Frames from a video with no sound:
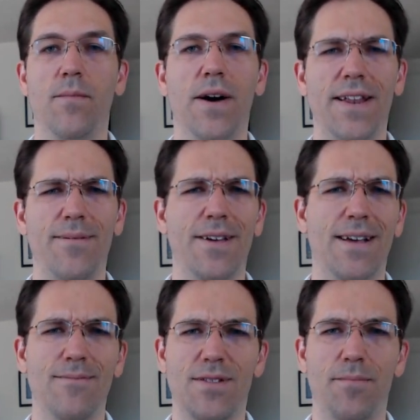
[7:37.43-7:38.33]
Money
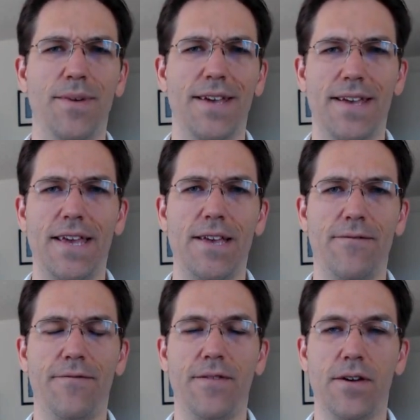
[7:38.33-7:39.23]
becomes the big key
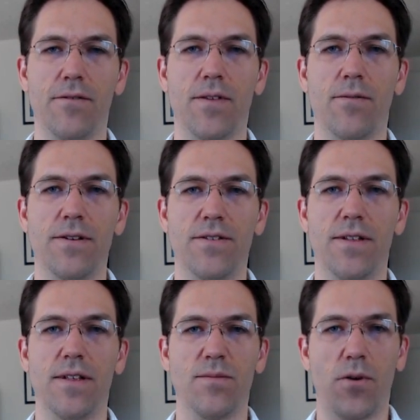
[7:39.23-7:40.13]
fear that runs
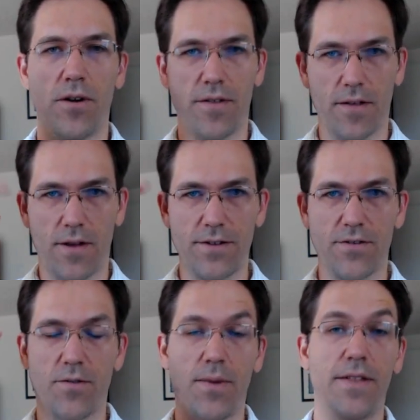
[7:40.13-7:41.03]
in as part of the
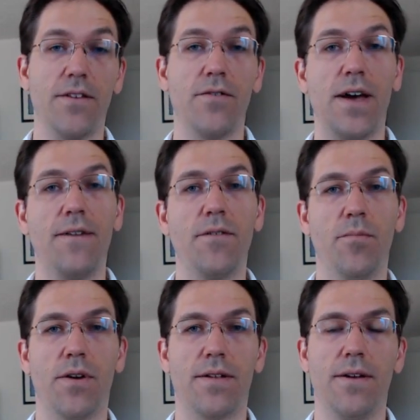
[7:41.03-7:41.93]
logical mind that you have to
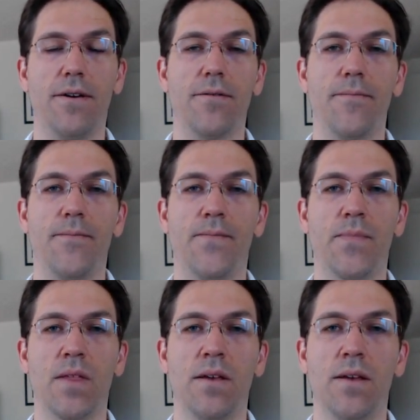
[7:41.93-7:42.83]
break down.
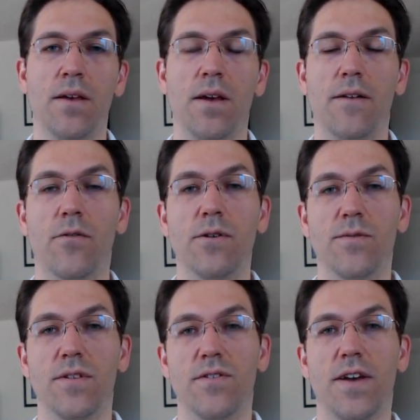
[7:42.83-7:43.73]
And of
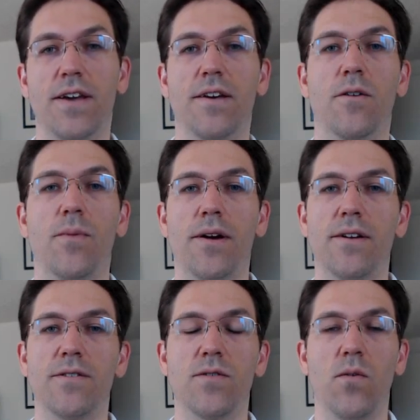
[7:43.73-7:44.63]
course, with the psychic
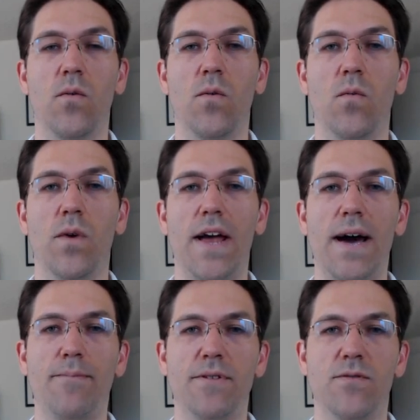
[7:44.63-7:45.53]
awareness, what
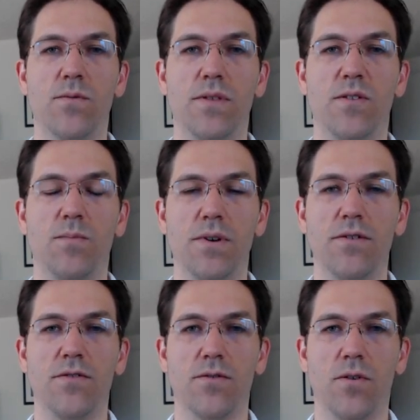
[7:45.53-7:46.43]
happens with a
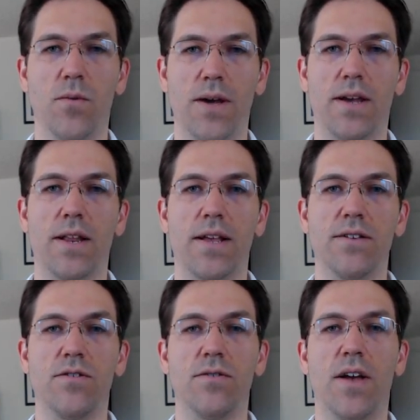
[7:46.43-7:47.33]
spiritual awakening
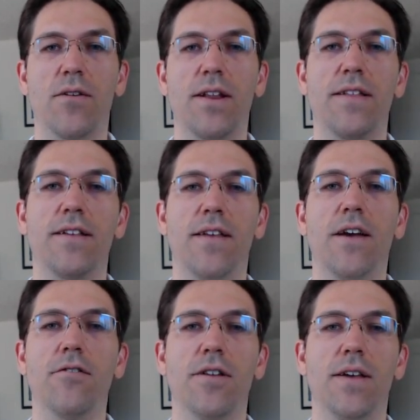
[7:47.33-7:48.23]
is you're now getting the
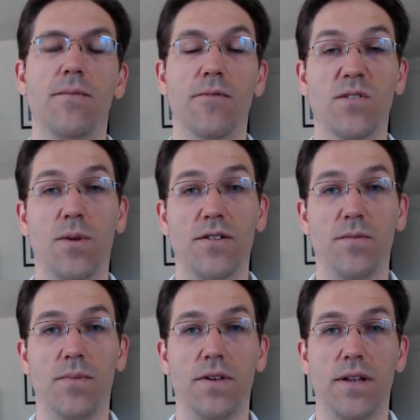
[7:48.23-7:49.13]
integrity and
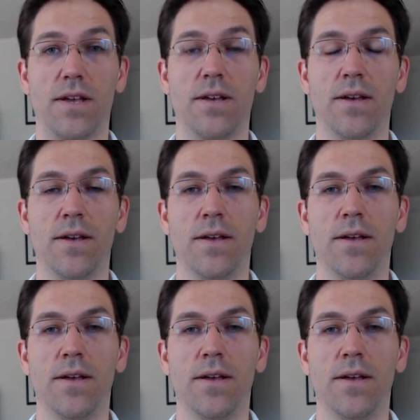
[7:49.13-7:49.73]
responsibility